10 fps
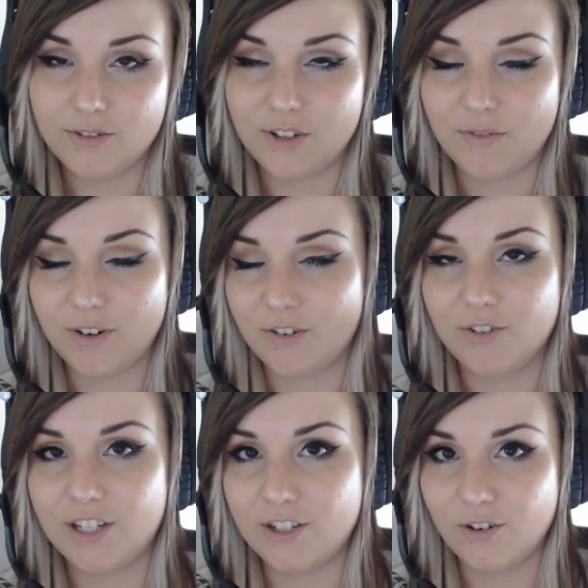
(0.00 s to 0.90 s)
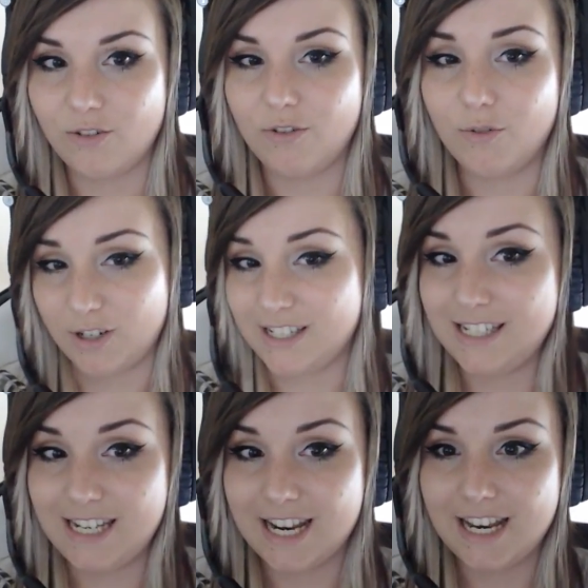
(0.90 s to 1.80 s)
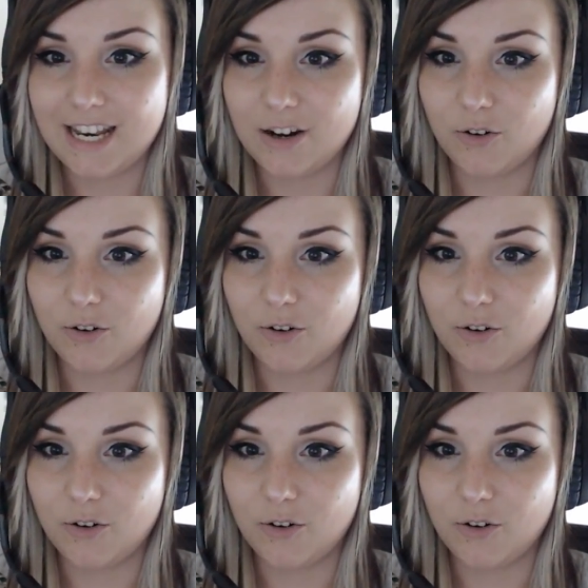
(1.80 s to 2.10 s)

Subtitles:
So I'm not really sure if you want to see that